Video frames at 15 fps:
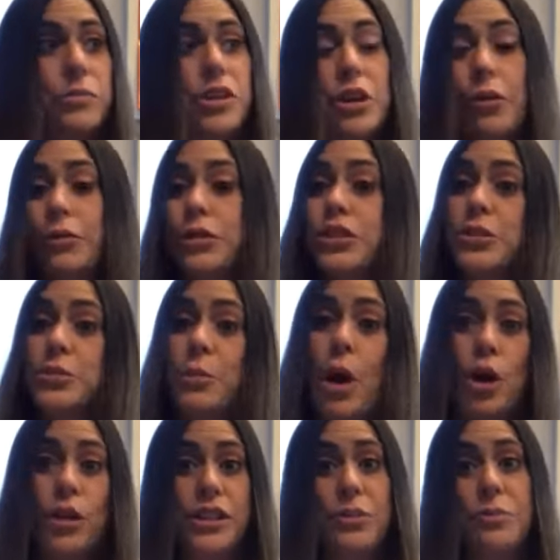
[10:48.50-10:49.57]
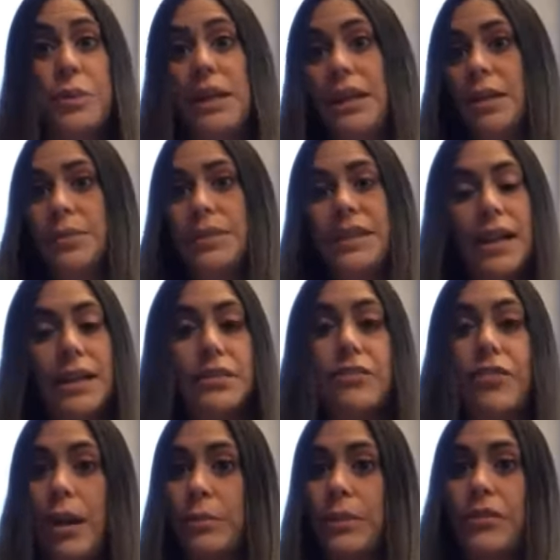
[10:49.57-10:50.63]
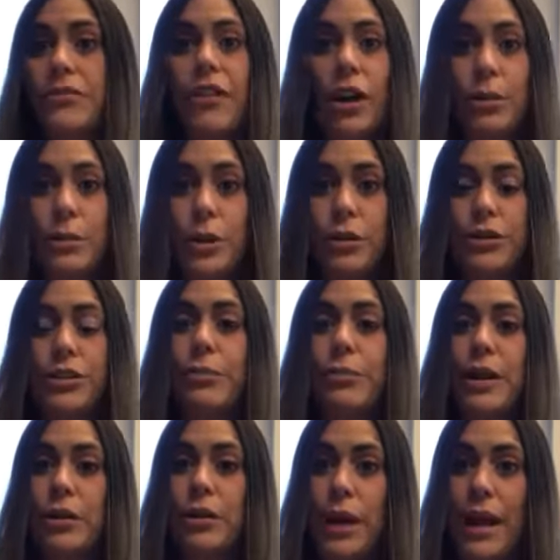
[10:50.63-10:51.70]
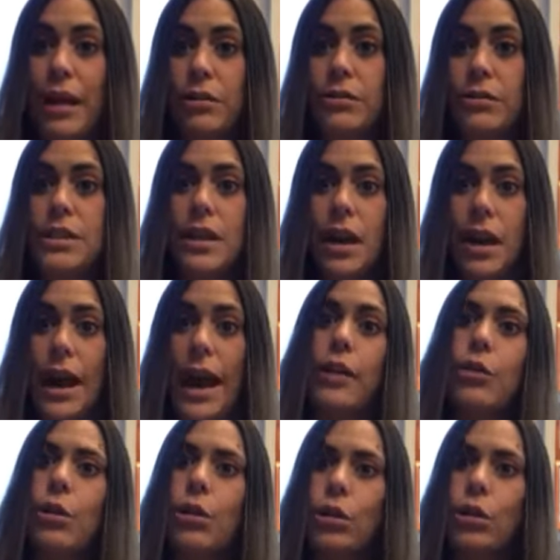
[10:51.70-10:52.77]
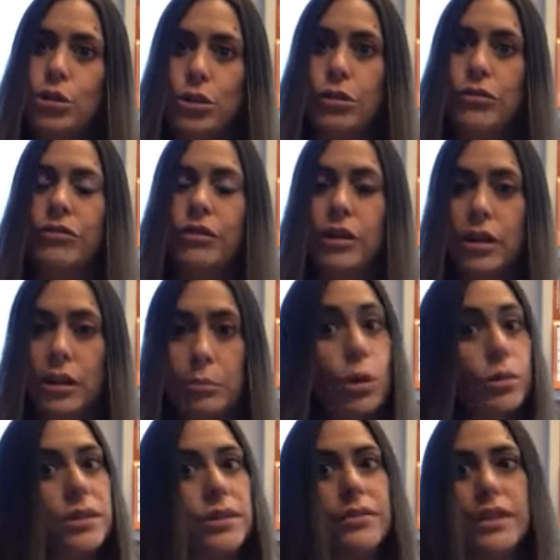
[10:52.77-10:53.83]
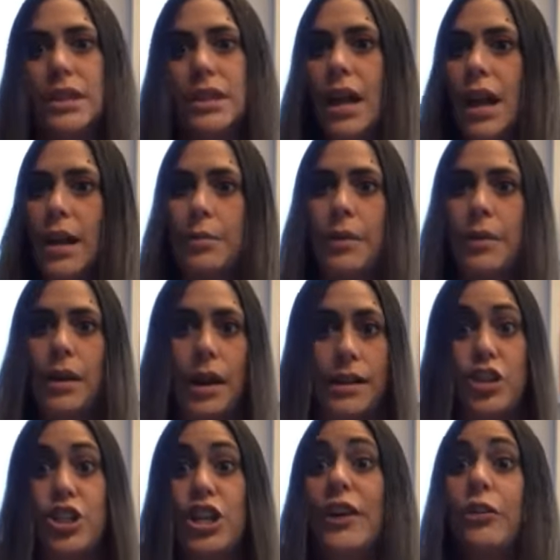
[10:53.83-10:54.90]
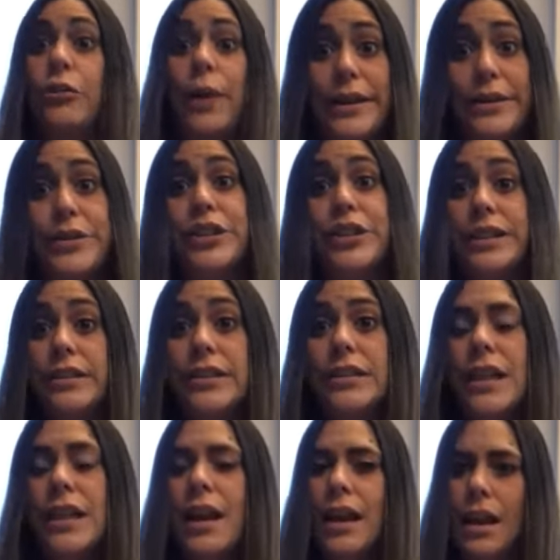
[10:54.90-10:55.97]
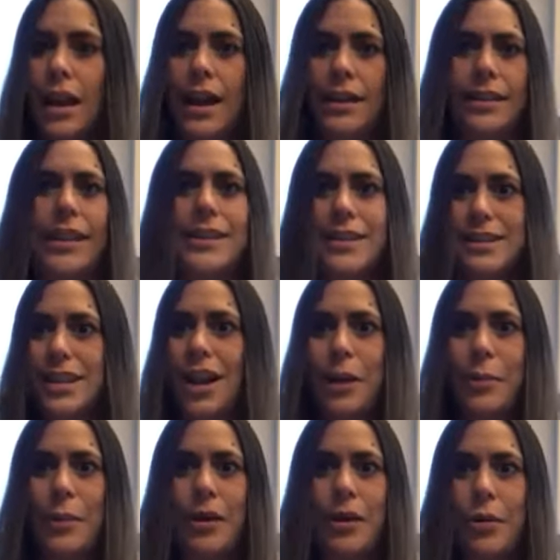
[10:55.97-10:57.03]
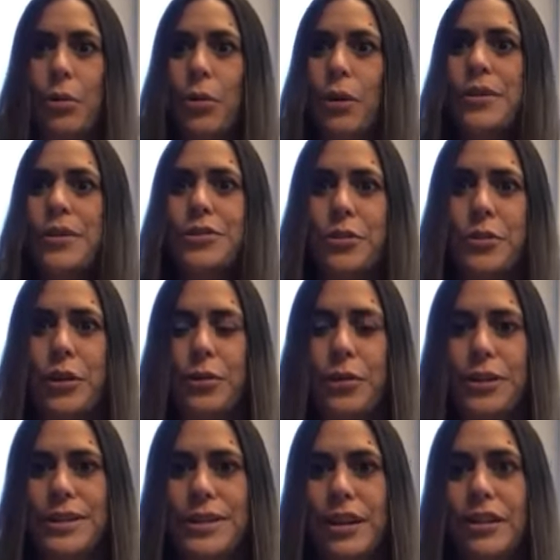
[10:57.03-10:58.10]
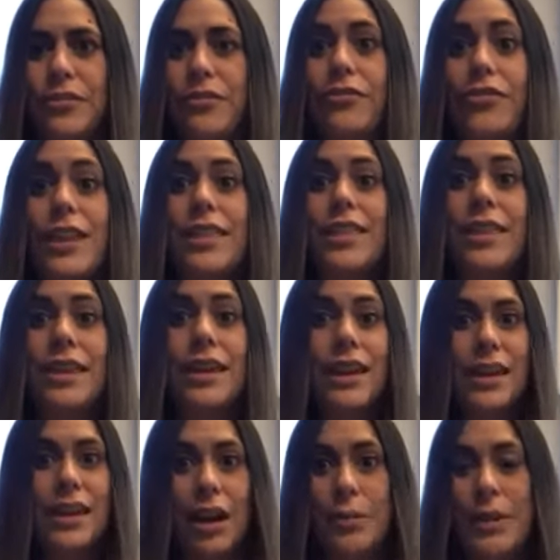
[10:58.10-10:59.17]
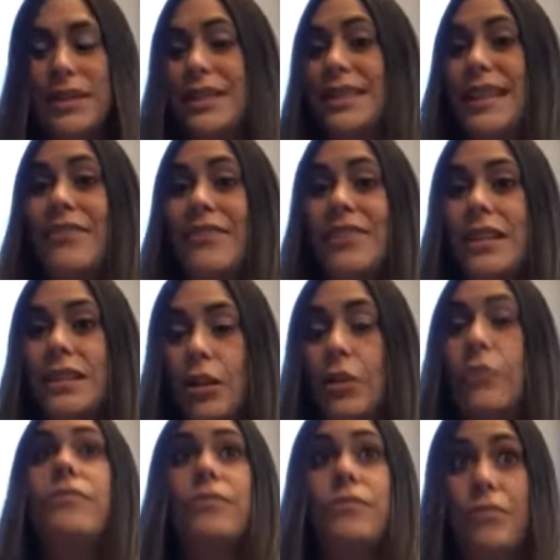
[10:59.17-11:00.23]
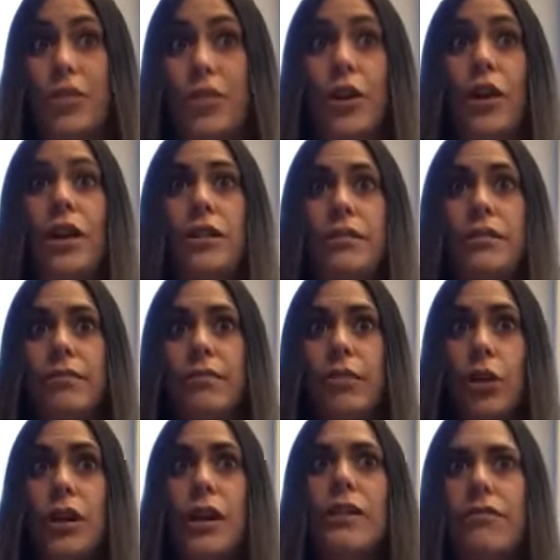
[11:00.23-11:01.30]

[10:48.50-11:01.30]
small to medium-sized family farmers who've been around agriculture for most of the time, generations. I'd like to talk about our orange growers. They're fifth and seventh, or third and